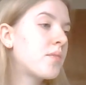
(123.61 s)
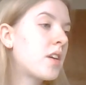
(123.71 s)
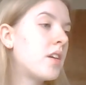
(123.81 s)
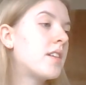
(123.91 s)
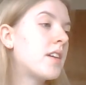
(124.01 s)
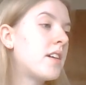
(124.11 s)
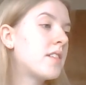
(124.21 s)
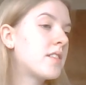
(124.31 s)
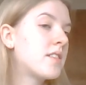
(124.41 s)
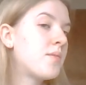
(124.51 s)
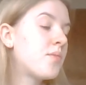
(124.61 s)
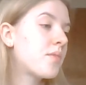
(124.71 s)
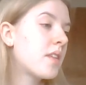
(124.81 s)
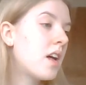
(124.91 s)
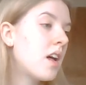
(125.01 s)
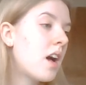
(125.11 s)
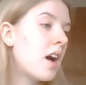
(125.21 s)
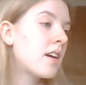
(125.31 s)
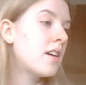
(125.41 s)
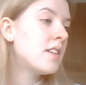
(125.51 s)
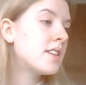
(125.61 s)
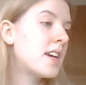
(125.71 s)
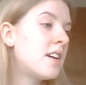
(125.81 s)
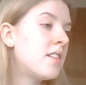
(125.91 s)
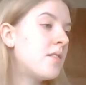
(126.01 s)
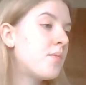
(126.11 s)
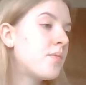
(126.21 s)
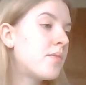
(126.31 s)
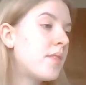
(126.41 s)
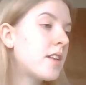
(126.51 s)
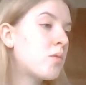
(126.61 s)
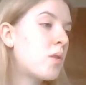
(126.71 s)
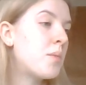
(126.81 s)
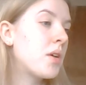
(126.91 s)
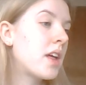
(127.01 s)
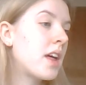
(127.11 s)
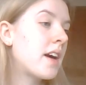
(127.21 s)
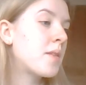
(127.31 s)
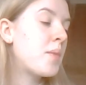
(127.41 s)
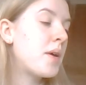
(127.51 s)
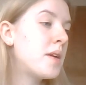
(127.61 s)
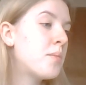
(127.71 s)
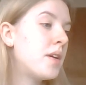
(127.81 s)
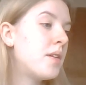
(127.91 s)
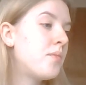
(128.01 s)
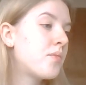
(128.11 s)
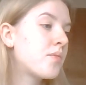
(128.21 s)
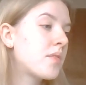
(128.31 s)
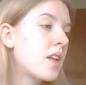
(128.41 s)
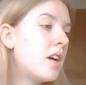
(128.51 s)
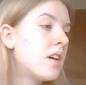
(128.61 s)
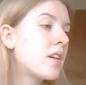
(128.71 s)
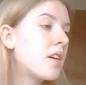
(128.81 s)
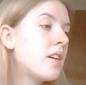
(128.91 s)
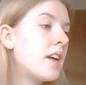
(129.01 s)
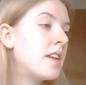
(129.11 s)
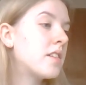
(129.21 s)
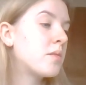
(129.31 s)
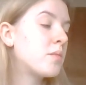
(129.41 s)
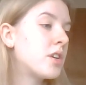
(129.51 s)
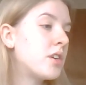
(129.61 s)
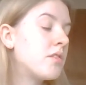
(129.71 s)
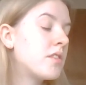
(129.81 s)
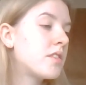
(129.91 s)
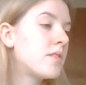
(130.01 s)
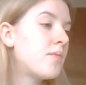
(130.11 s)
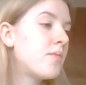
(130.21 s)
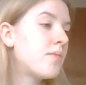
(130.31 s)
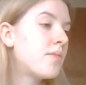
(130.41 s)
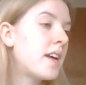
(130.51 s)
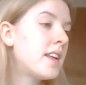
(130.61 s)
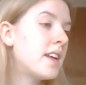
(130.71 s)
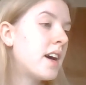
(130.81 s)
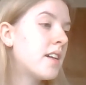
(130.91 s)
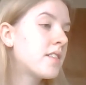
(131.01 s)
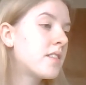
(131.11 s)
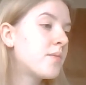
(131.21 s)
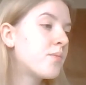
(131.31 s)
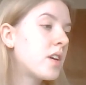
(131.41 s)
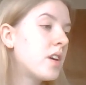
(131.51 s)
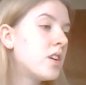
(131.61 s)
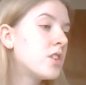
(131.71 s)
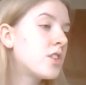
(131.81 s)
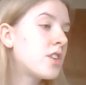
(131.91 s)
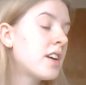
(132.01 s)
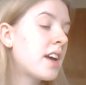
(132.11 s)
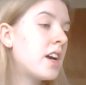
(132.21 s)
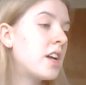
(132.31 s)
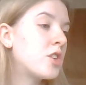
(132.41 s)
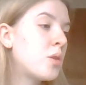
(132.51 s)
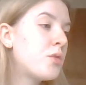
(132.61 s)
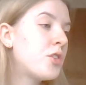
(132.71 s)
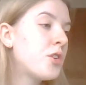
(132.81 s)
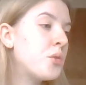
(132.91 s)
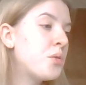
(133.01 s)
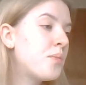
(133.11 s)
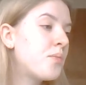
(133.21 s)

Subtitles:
Kurt asked. I can't tell. That's why I'm looking at the paper. Kurt ate some toast. Then he asked, Should I get a job too?